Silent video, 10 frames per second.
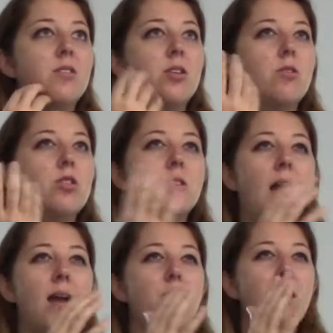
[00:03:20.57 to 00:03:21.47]
So it's just
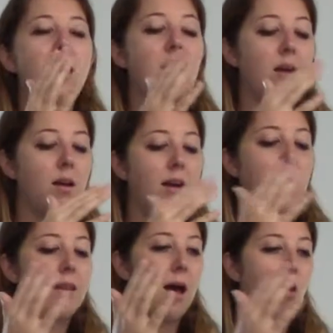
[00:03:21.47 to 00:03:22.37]
kind of thinking,
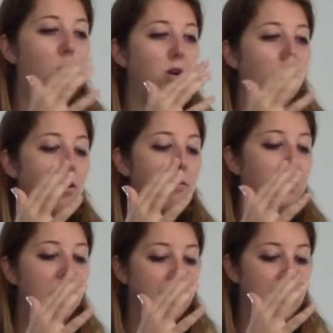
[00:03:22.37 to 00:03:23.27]
again, that whole garden
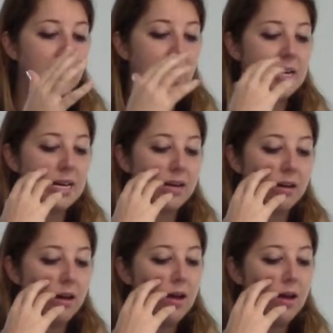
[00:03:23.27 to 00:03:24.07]
planning idea,